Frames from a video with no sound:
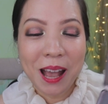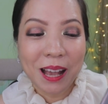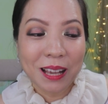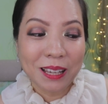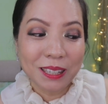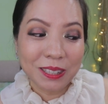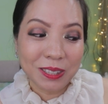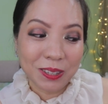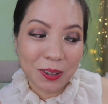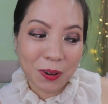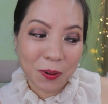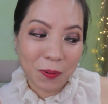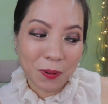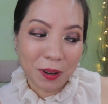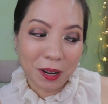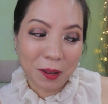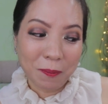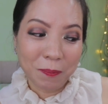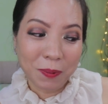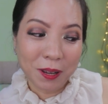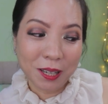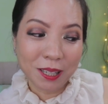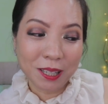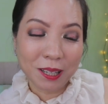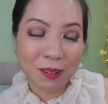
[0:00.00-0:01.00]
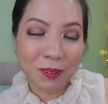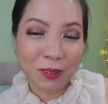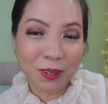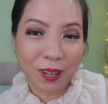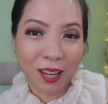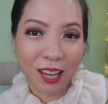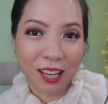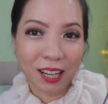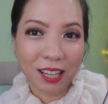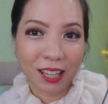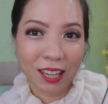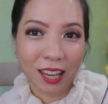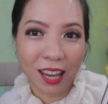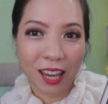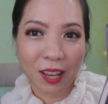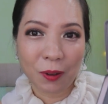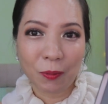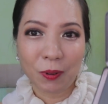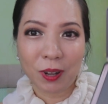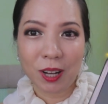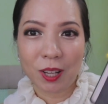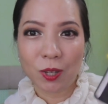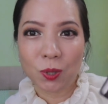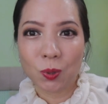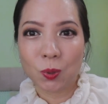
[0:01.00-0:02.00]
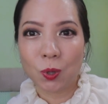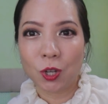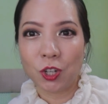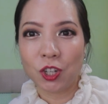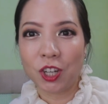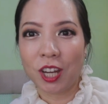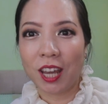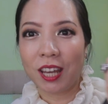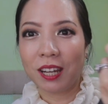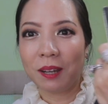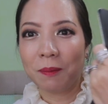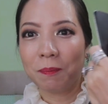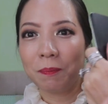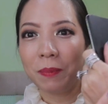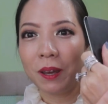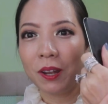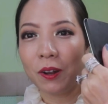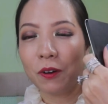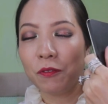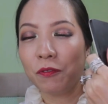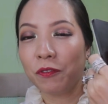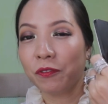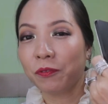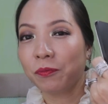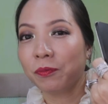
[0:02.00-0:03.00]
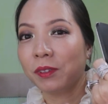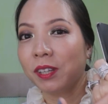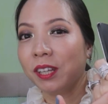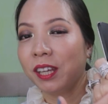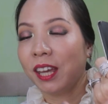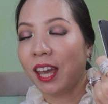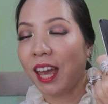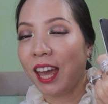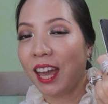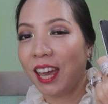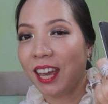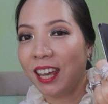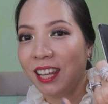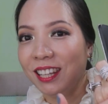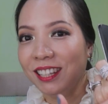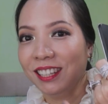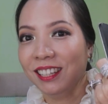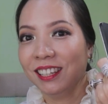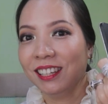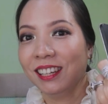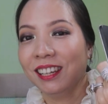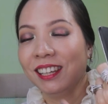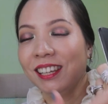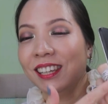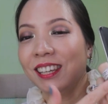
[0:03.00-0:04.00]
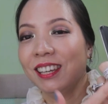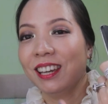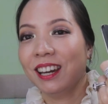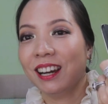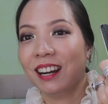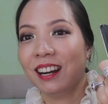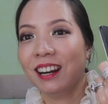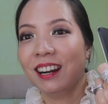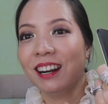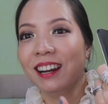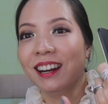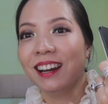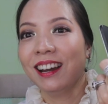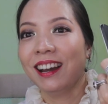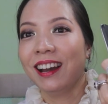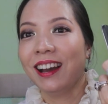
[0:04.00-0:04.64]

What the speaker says: So when I place them together and when I swatch it at the back of the hand here,